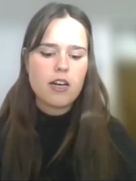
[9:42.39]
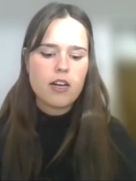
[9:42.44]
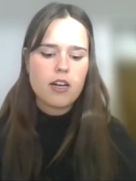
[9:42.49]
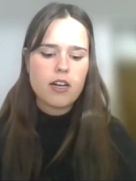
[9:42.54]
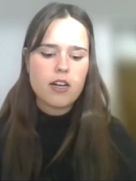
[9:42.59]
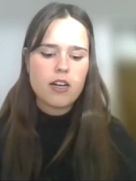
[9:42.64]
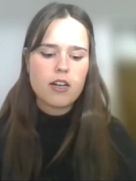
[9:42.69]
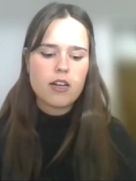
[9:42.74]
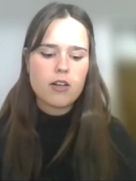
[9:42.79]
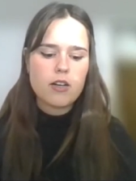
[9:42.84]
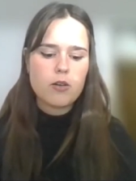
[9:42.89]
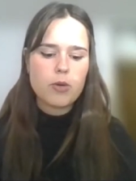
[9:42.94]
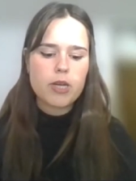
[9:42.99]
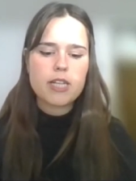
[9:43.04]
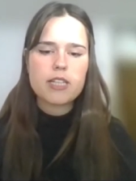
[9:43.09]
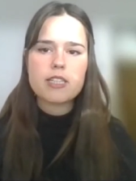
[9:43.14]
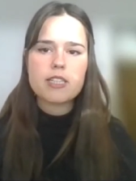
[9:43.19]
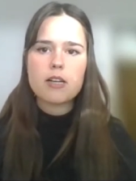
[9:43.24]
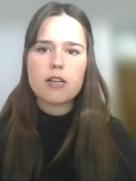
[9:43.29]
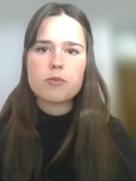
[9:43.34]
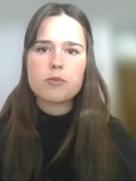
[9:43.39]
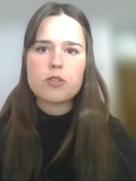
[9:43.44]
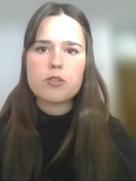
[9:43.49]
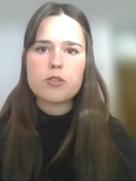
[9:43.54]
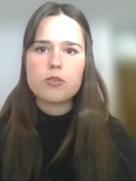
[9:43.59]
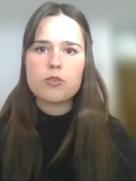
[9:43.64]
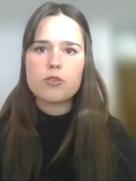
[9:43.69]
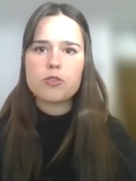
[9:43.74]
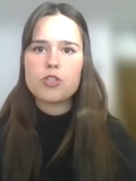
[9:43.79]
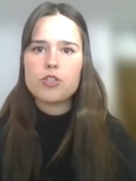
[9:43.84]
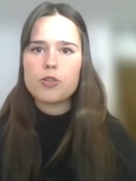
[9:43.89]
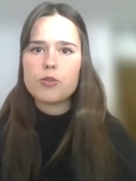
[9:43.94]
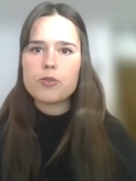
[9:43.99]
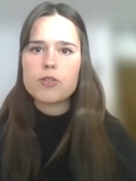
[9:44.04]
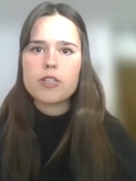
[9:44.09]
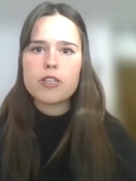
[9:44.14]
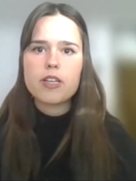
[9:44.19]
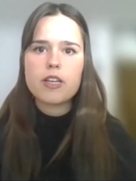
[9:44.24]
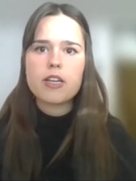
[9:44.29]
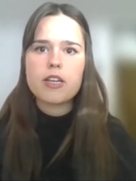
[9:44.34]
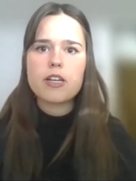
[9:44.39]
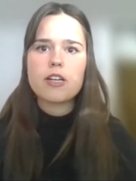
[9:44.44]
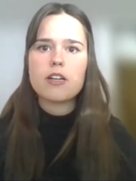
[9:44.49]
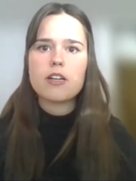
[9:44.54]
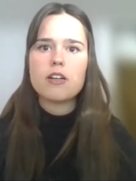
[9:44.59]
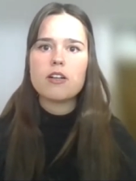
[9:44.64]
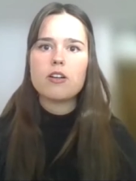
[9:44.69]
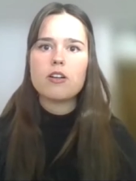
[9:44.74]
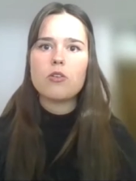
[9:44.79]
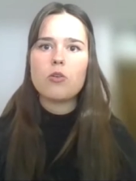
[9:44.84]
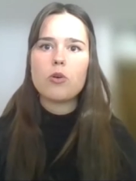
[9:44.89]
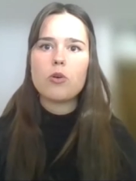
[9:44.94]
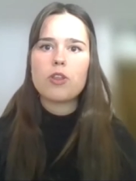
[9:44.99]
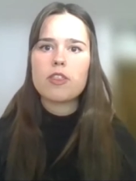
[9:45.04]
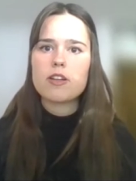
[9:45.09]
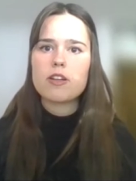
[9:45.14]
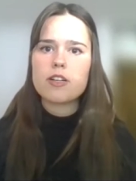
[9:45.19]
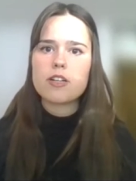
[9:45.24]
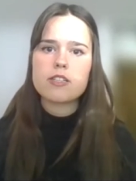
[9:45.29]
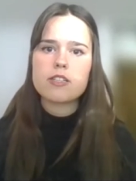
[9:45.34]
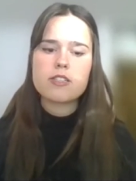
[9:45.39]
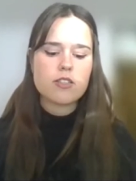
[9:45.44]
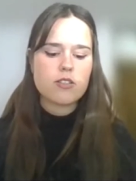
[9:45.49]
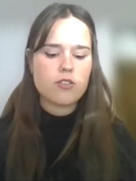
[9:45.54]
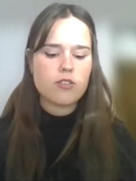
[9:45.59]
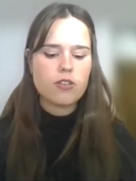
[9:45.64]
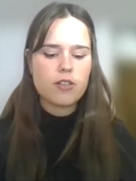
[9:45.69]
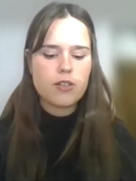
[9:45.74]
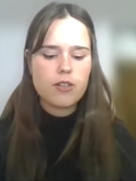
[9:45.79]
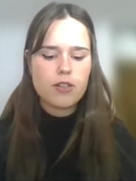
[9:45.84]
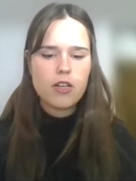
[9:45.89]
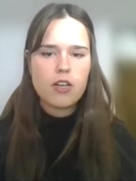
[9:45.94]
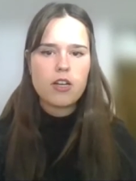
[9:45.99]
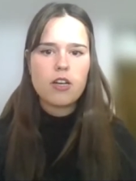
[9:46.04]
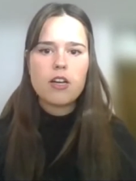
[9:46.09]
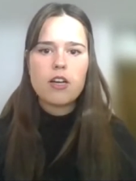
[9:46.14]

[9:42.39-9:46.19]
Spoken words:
when it comes to choosing authors or